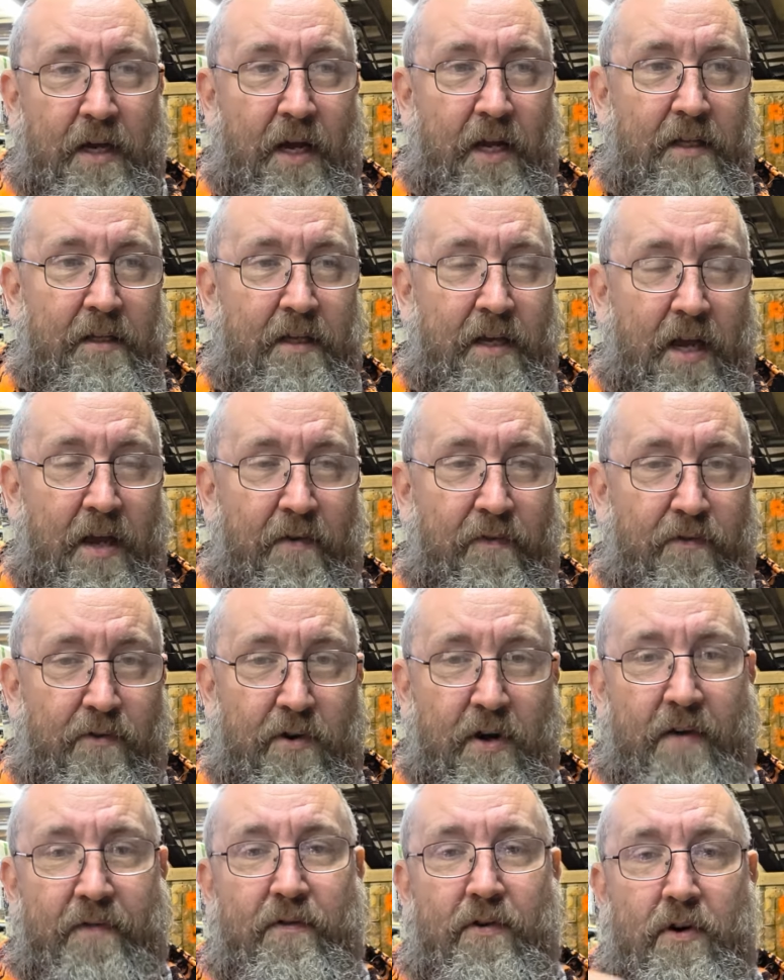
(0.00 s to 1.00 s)
and they
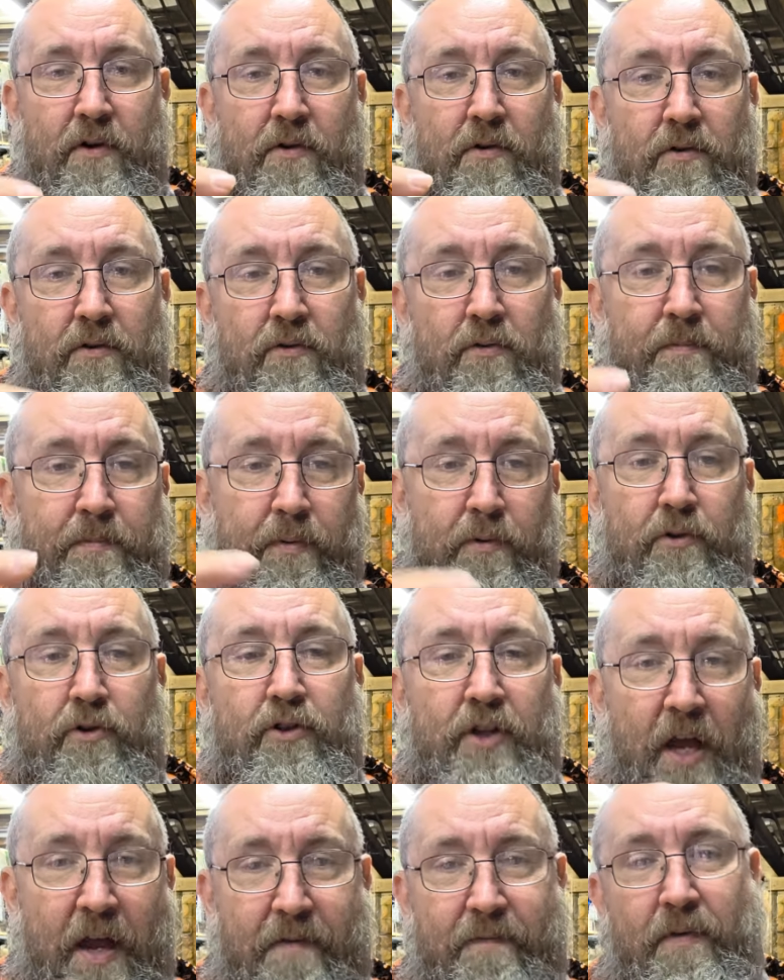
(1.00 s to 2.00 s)
forever going to
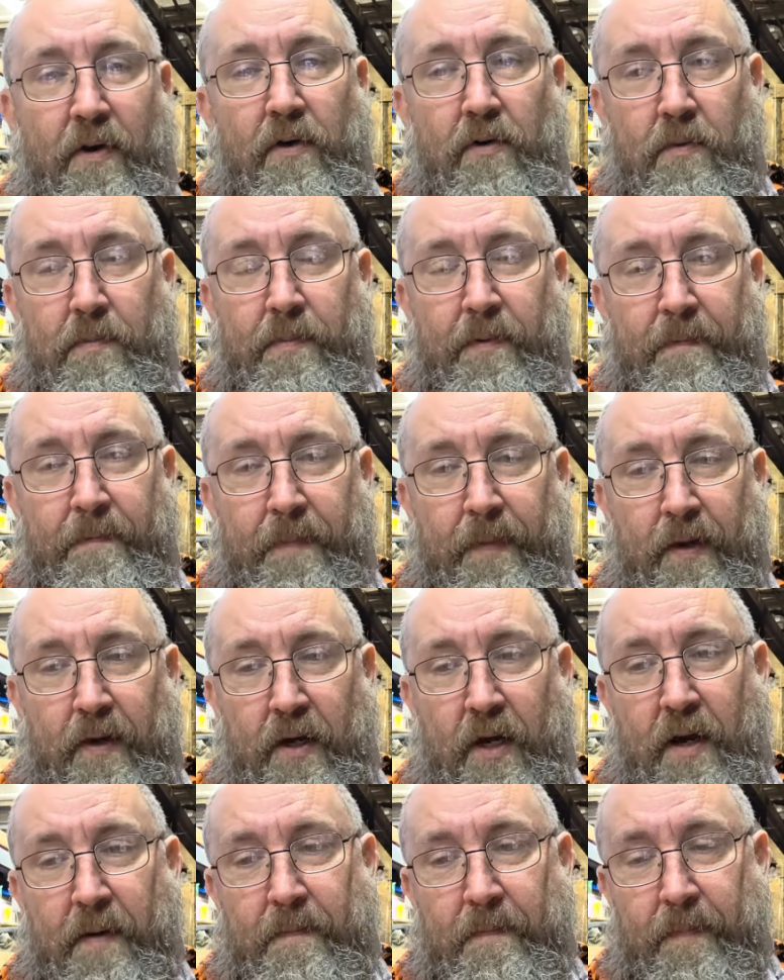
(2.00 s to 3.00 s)
push the envelope.
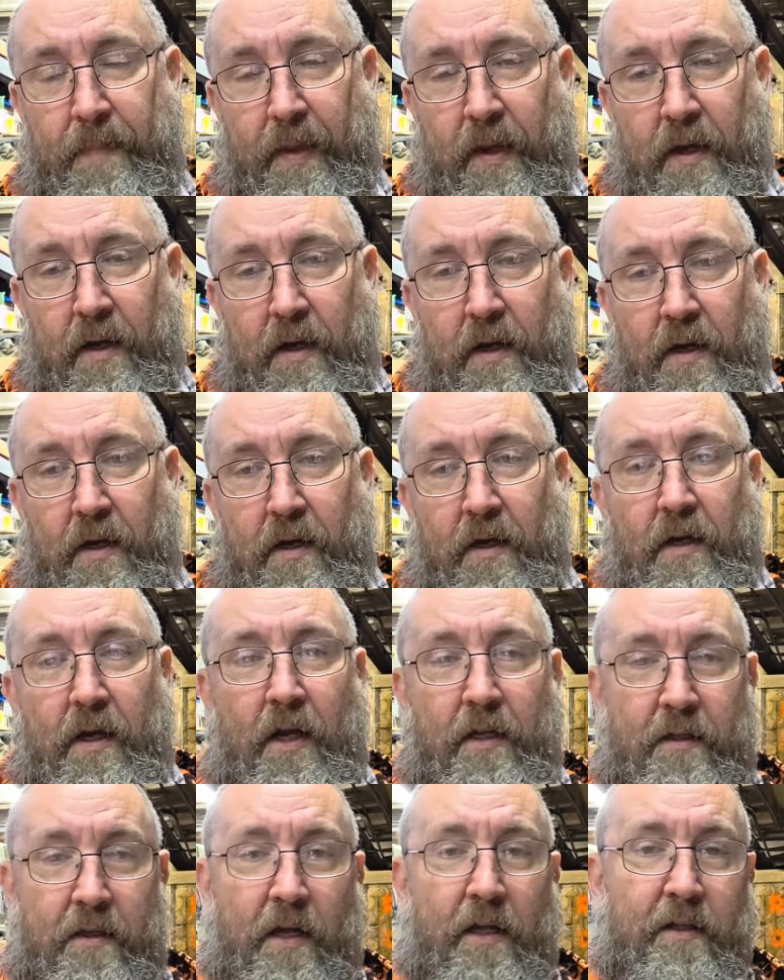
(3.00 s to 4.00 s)
Okay,
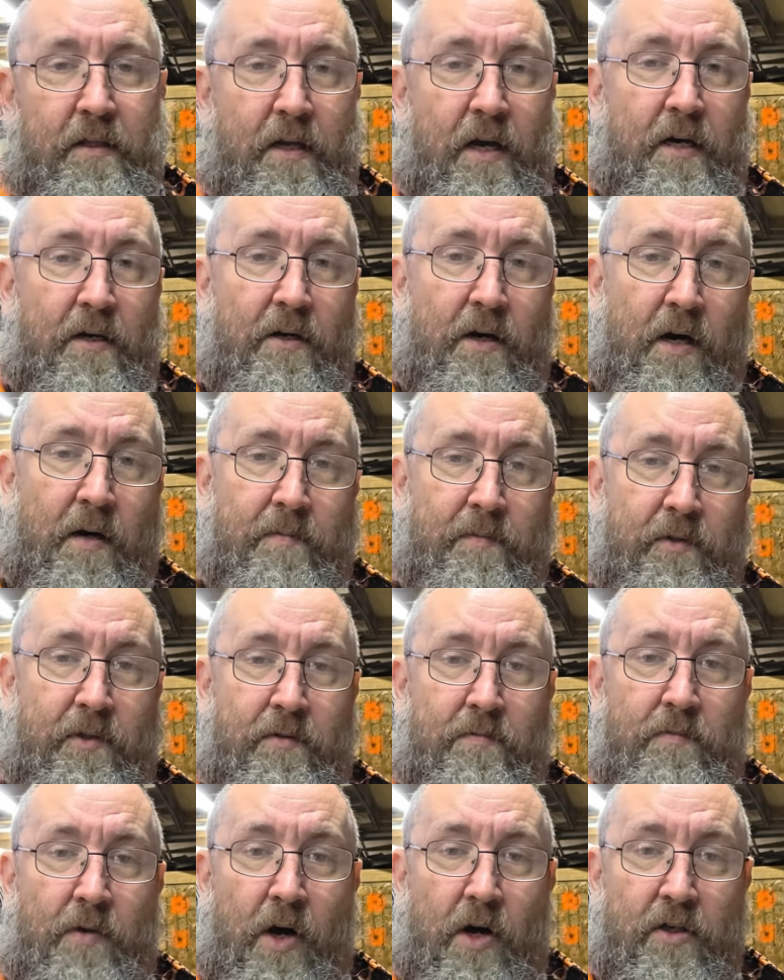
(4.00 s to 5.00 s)
and then there
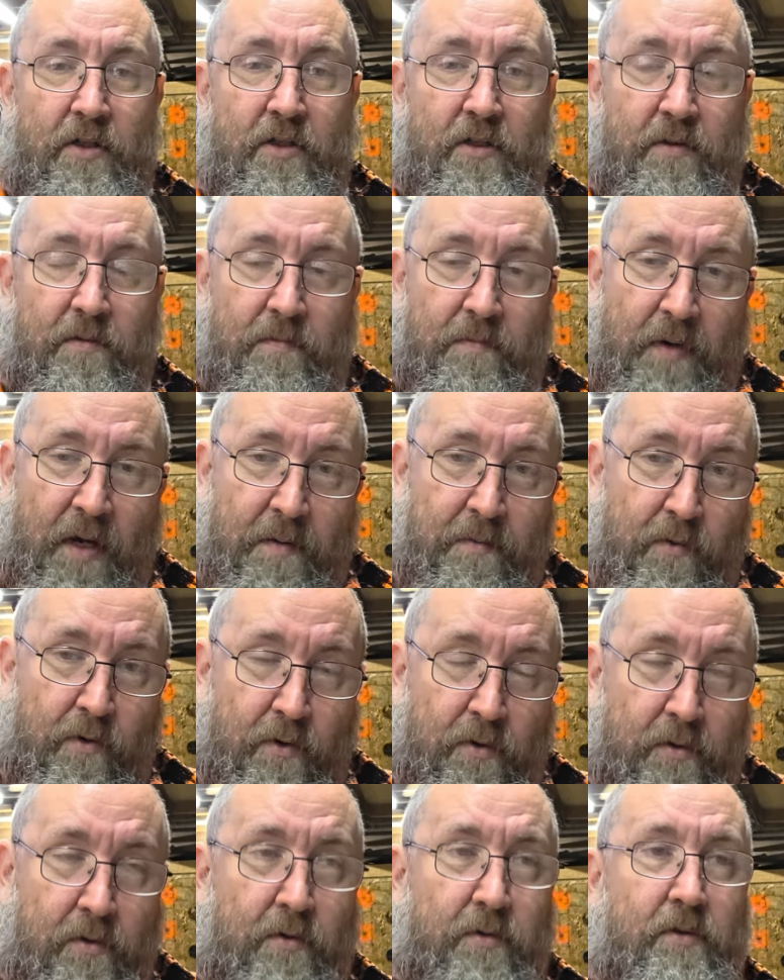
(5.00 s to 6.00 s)
comes us, mere
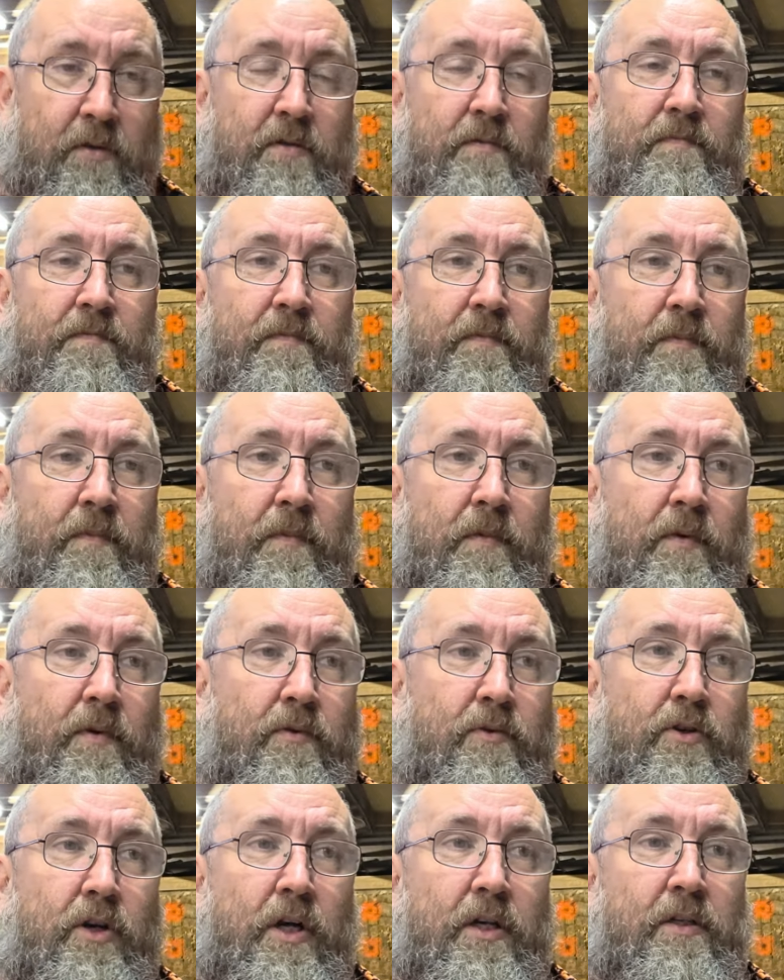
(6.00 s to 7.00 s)
mortals,
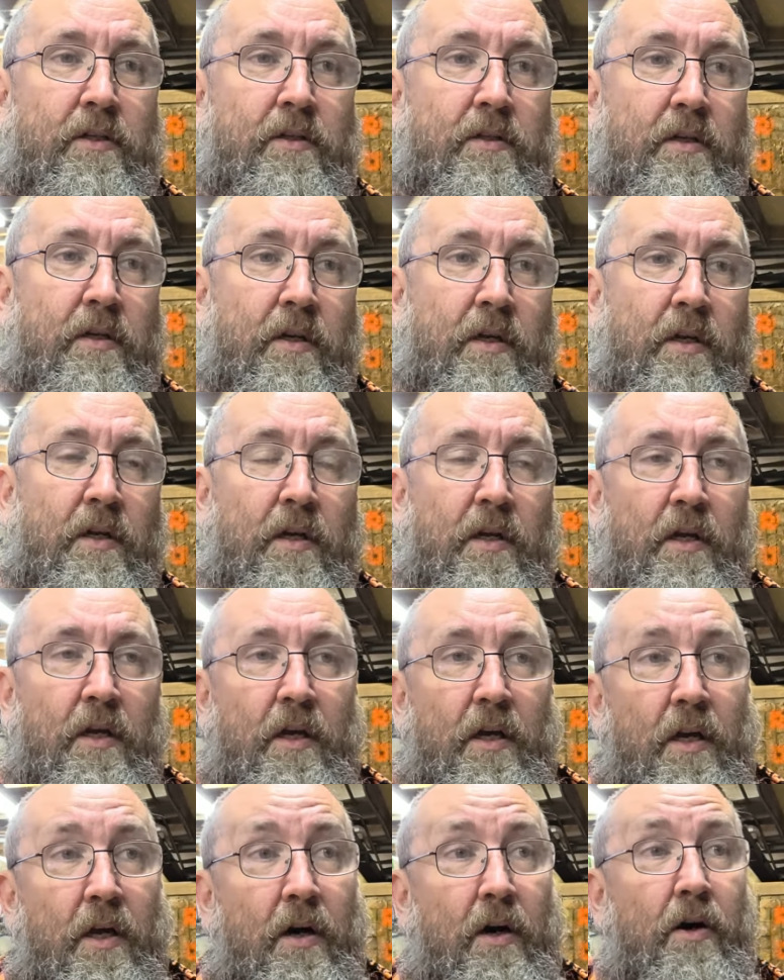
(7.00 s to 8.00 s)
who just,
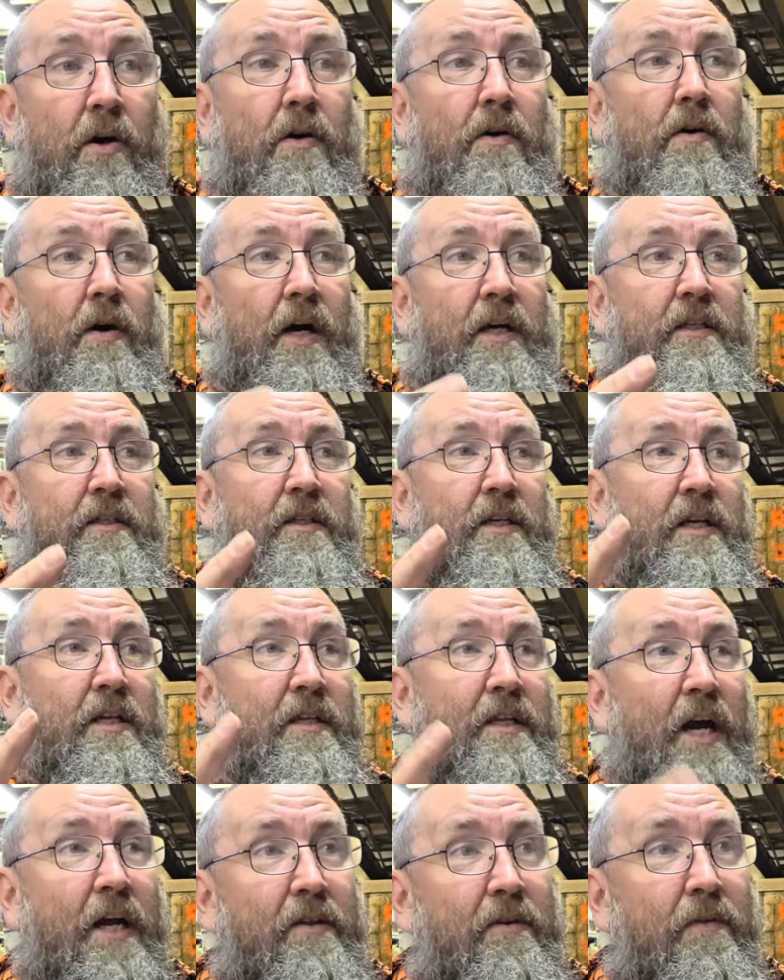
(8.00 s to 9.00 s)
oh, I
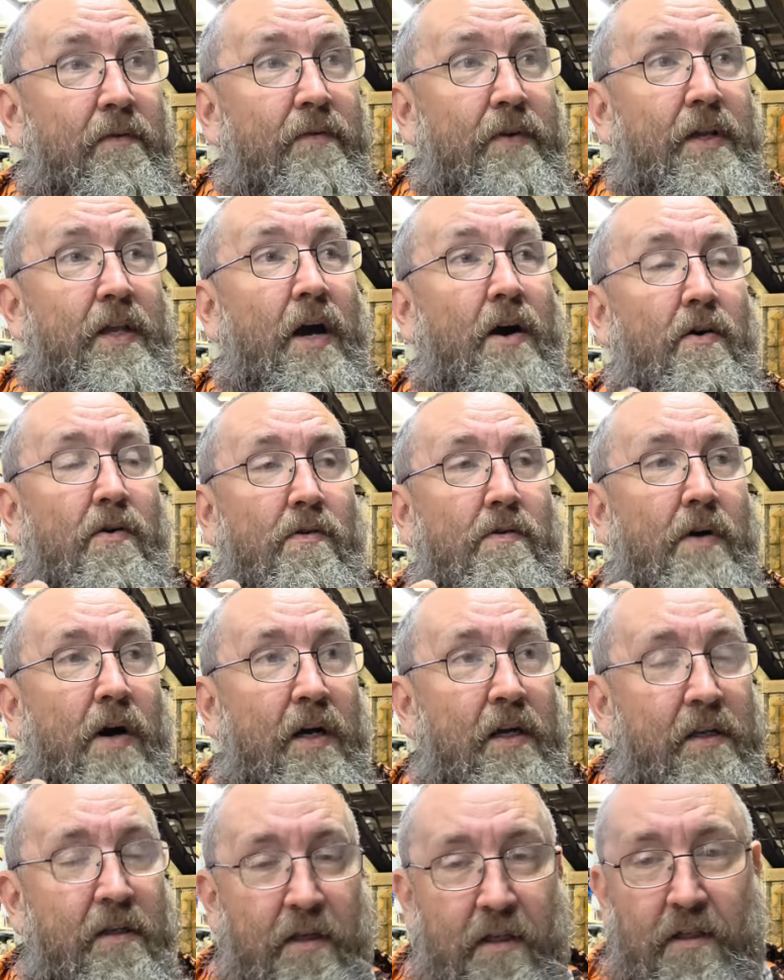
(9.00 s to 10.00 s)
seen that on
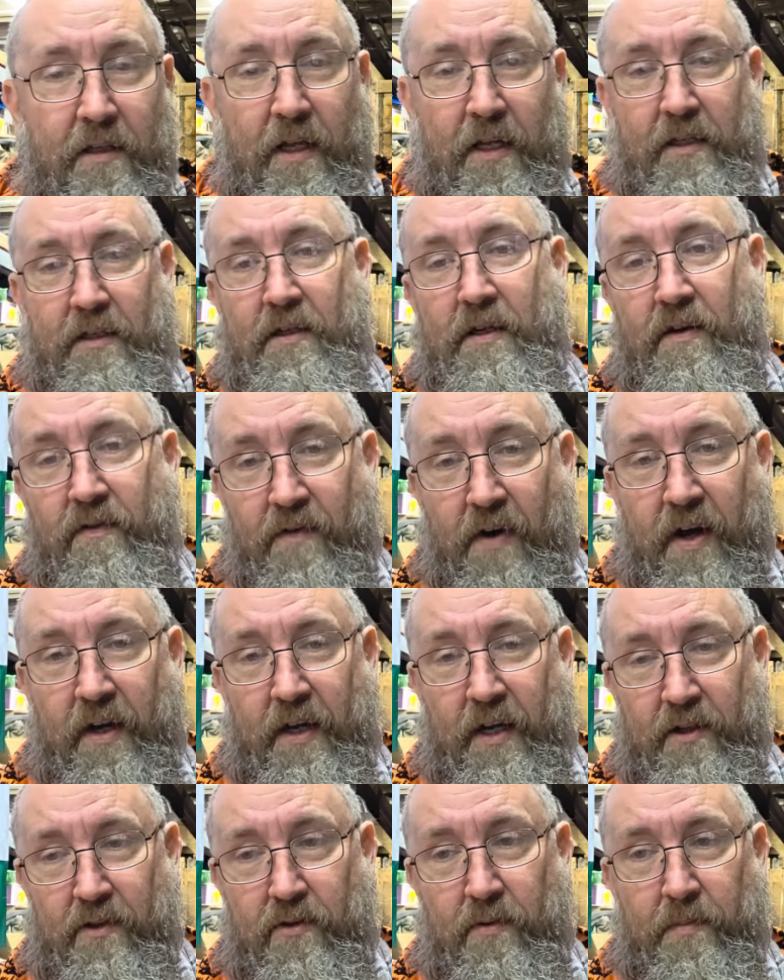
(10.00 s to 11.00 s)
video, let's see if I
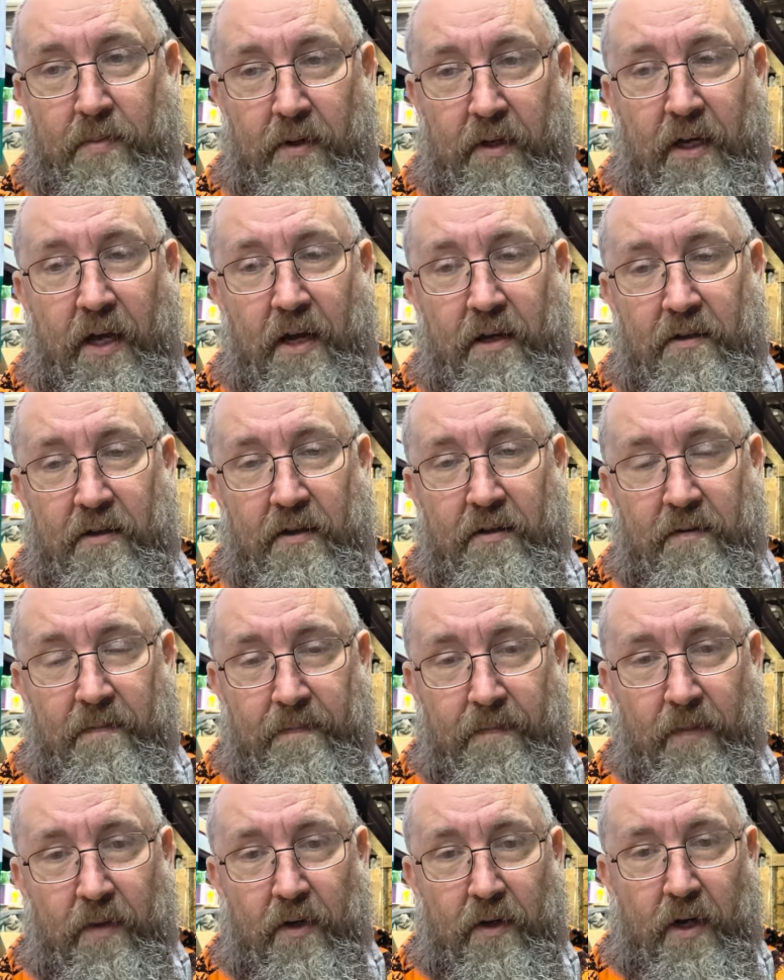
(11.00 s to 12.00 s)
can duplicate it.
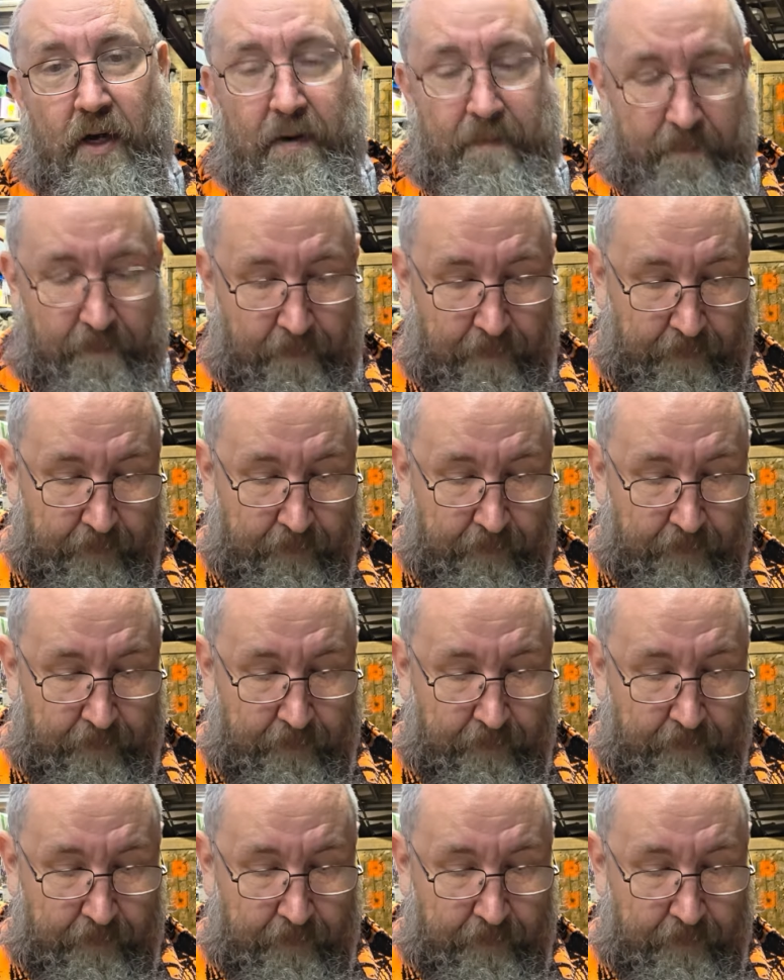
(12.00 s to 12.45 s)
Okay,